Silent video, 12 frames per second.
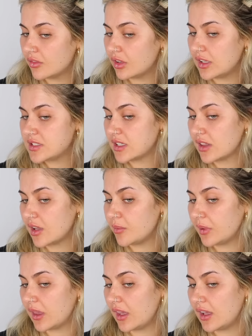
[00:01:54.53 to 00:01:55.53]
release the
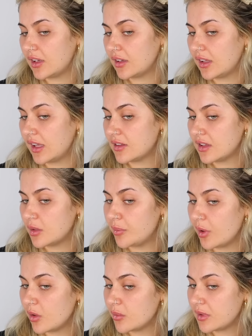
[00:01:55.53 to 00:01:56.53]
clamp again, get to the
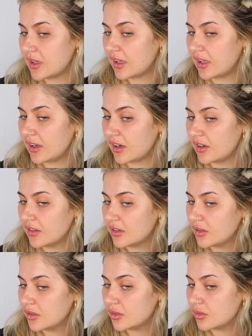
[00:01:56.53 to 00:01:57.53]
bottom of the hair,
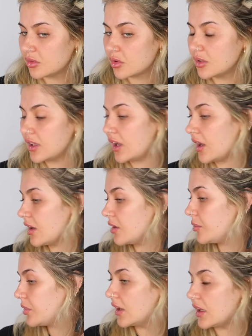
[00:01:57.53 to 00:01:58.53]
roll it
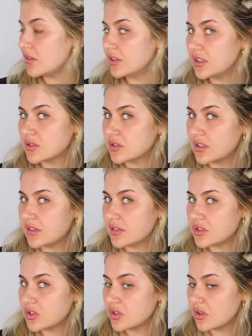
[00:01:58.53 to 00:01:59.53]
up. And I really don't leave
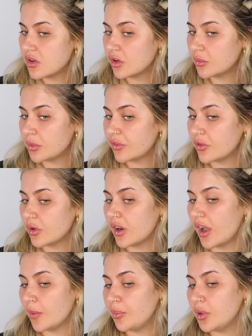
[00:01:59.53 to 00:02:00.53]
it too long
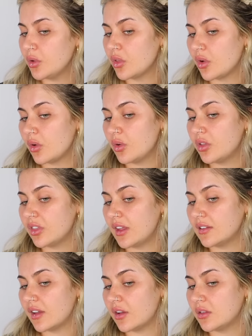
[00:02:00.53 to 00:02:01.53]
before I pull the whole
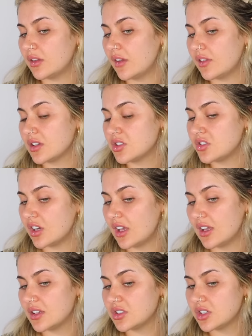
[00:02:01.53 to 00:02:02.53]
thing down, give it a
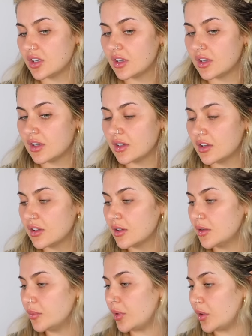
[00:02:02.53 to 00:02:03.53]
stretch,
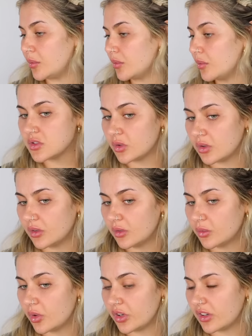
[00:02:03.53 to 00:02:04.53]
boom. So
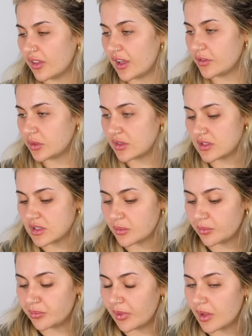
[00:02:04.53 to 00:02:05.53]
what you're left with is a
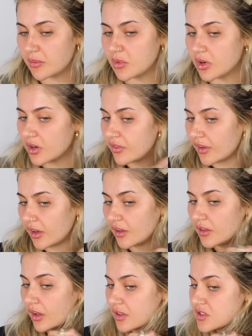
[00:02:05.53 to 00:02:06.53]
bit more of
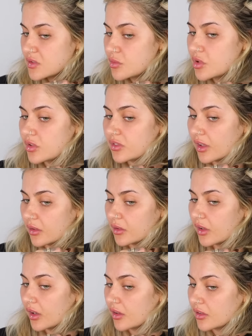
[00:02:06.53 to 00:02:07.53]
a, a smoothed out
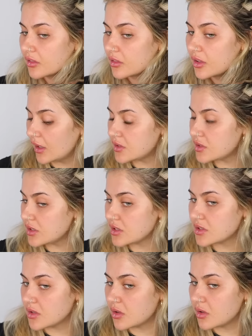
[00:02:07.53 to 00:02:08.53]
curl. I do this
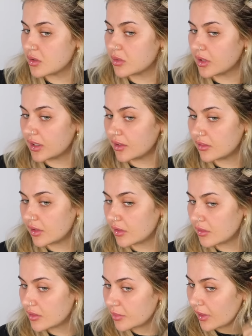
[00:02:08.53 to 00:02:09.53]
the whole way
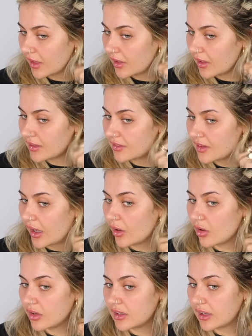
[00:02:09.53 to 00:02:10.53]
around my head. I
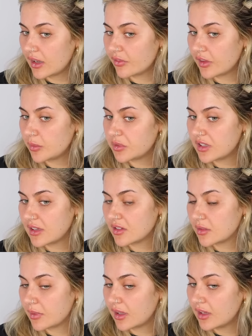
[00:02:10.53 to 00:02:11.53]
already have heat protector
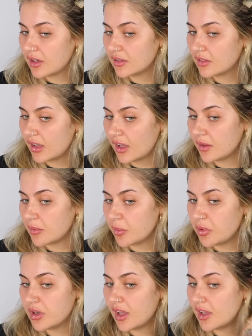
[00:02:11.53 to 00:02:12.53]
in my hair. Um, I
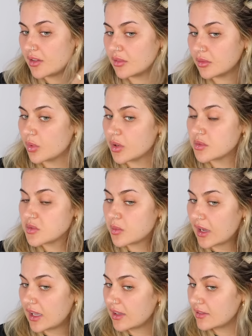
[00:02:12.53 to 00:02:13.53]
put it in when it was
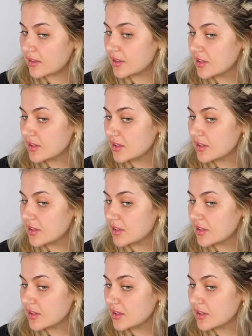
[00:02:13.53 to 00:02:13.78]
wet,